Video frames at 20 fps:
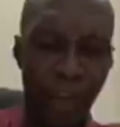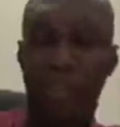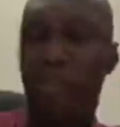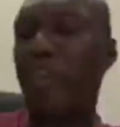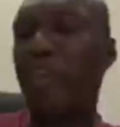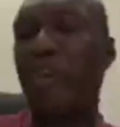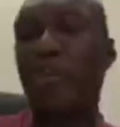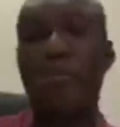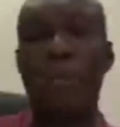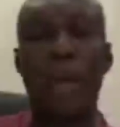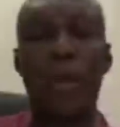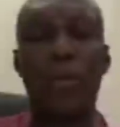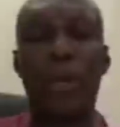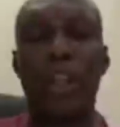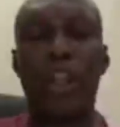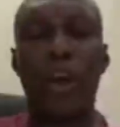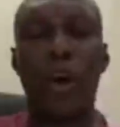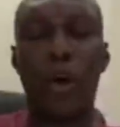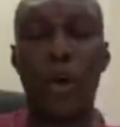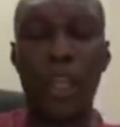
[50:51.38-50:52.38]
Fill me
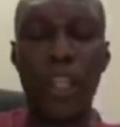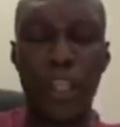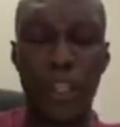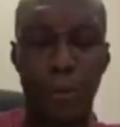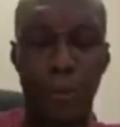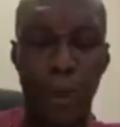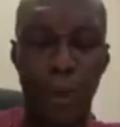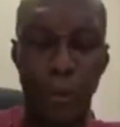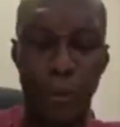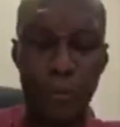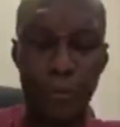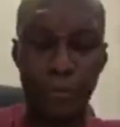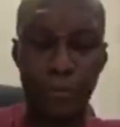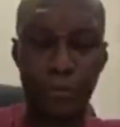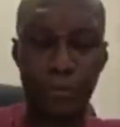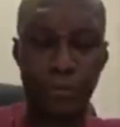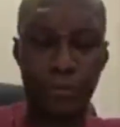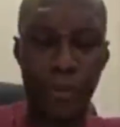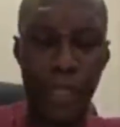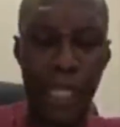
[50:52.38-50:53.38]
with your Holy Spirit.
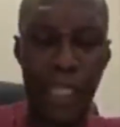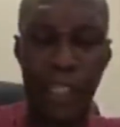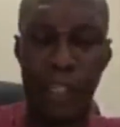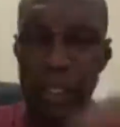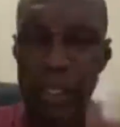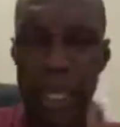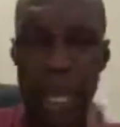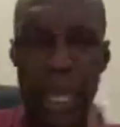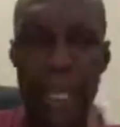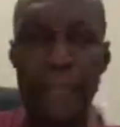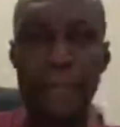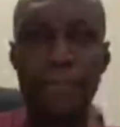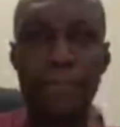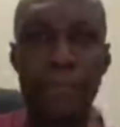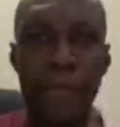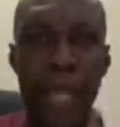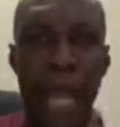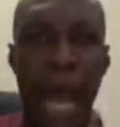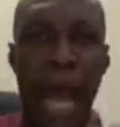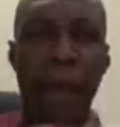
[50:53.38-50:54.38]
Today,
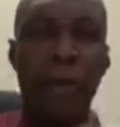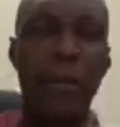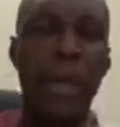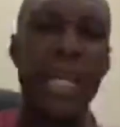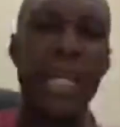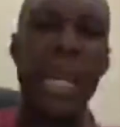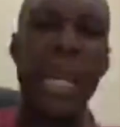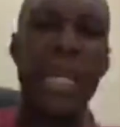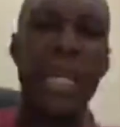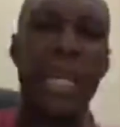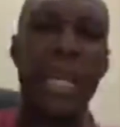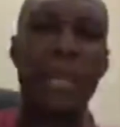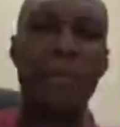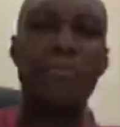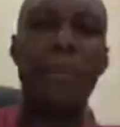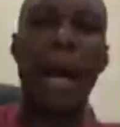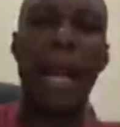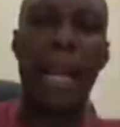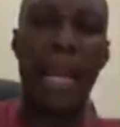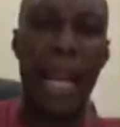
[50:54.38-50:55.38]
I
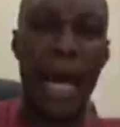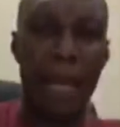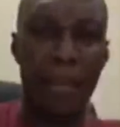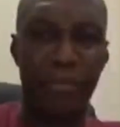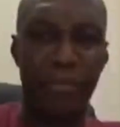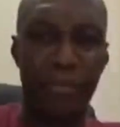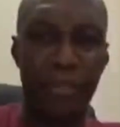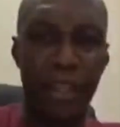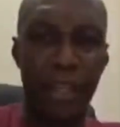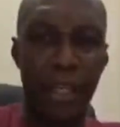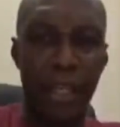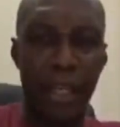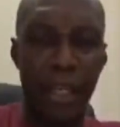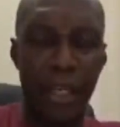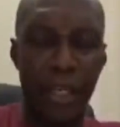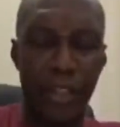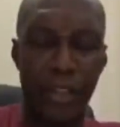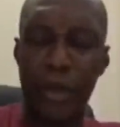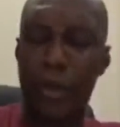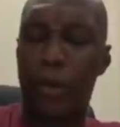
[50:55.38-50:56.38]
rededicate my life
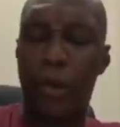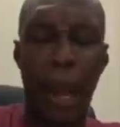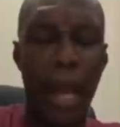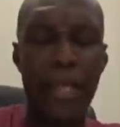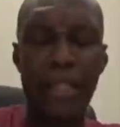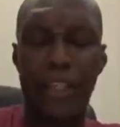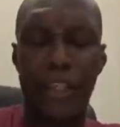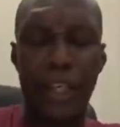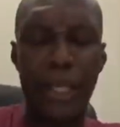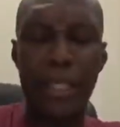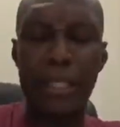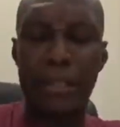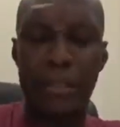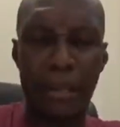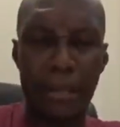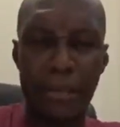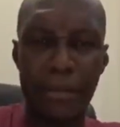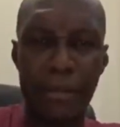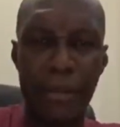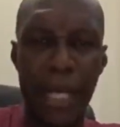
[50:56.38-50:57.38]
to Christ
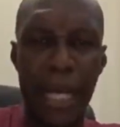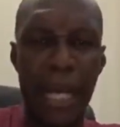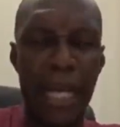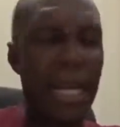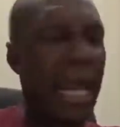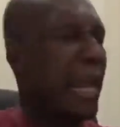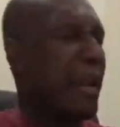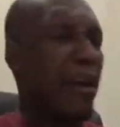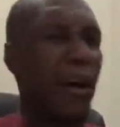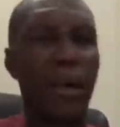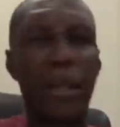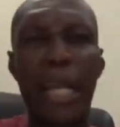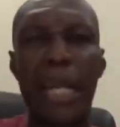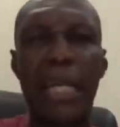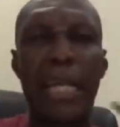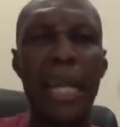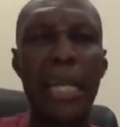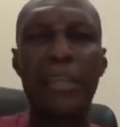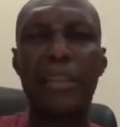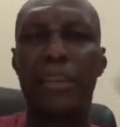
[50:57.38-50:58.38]
Jesus, that all
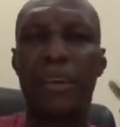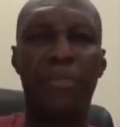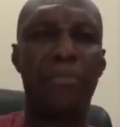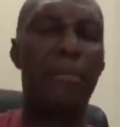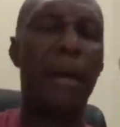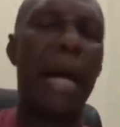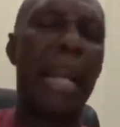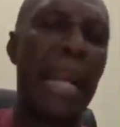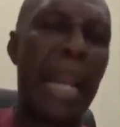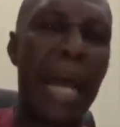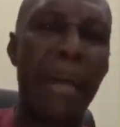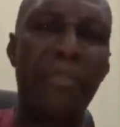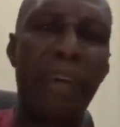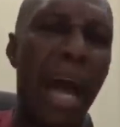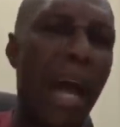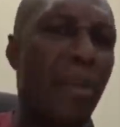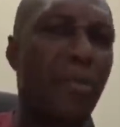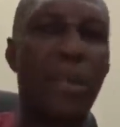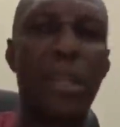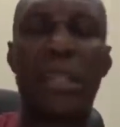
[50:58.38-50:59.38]
the days of my
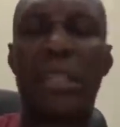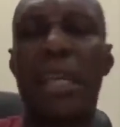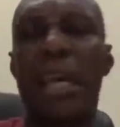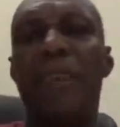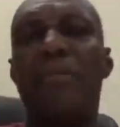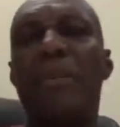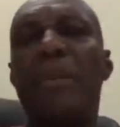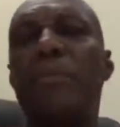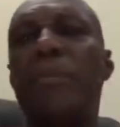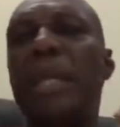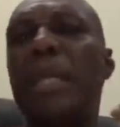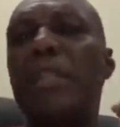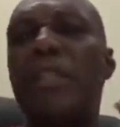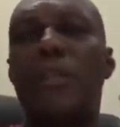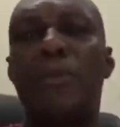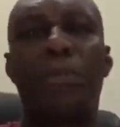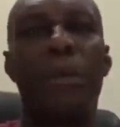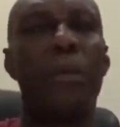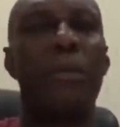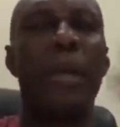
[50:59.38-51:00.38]
life I will serve him
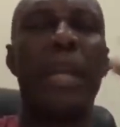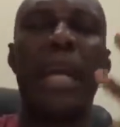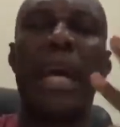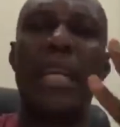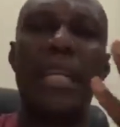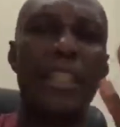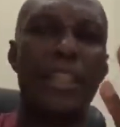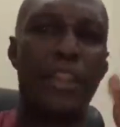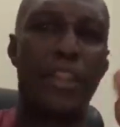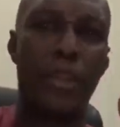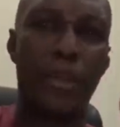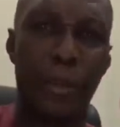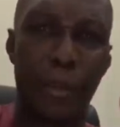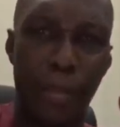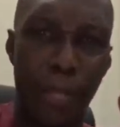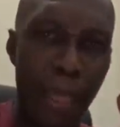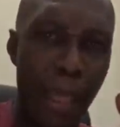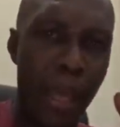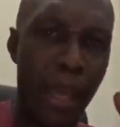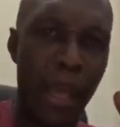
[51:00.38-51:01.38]
in spirit and in truth.